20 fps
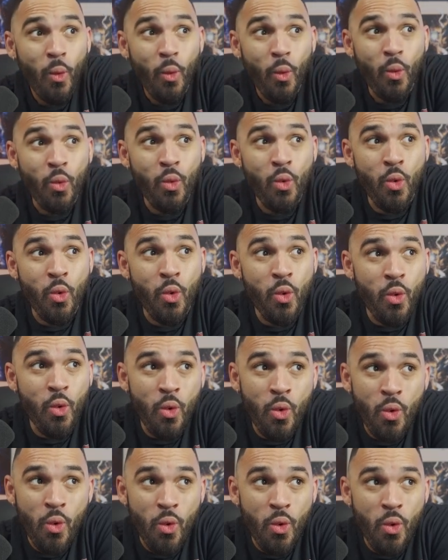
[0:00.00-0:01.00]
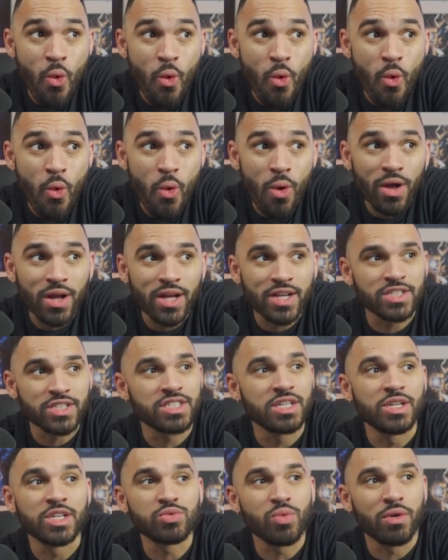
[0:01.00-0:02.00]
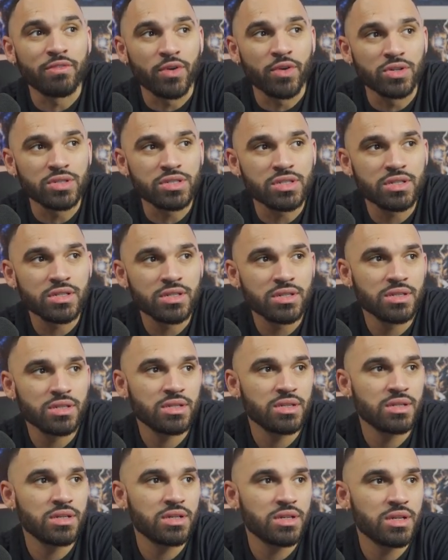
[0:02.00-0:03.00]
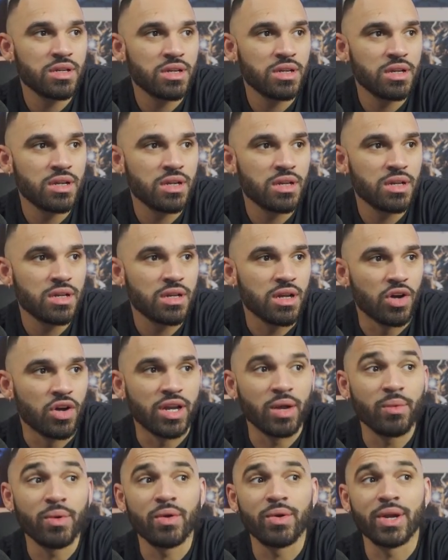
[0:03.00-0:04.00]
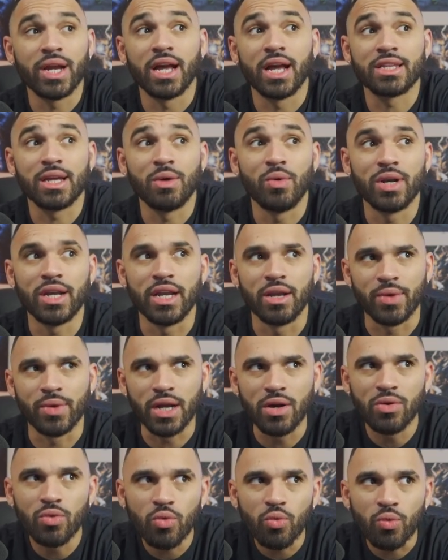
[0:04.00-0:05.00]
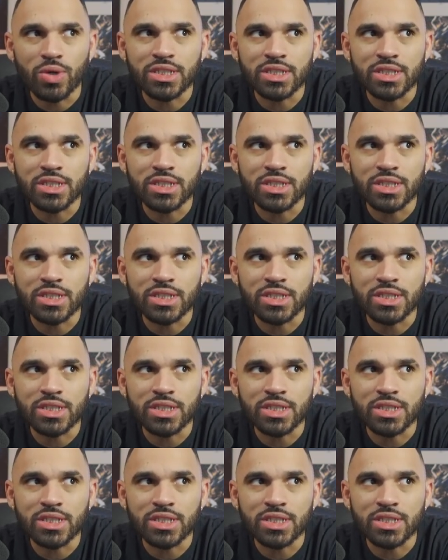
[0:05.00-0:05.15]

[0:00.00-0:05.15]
Ooh. Let's see this one first. Okay, we already got that one. Here we go. What's